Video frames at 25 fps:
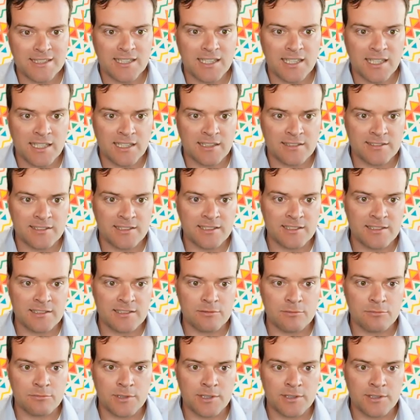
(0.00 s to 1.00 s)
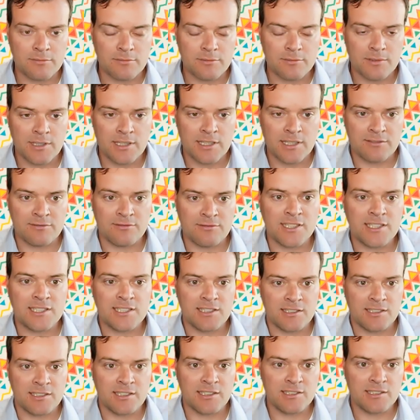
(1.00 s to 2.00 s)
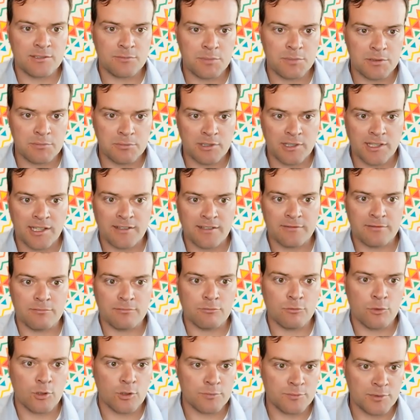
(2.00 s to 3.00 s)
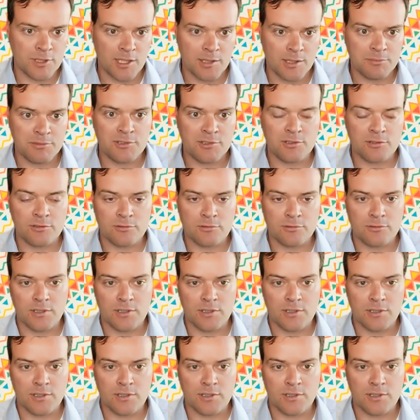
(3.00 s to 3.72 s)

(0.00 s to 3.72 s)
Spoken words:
And I've seen in the recent years, people have warmed up to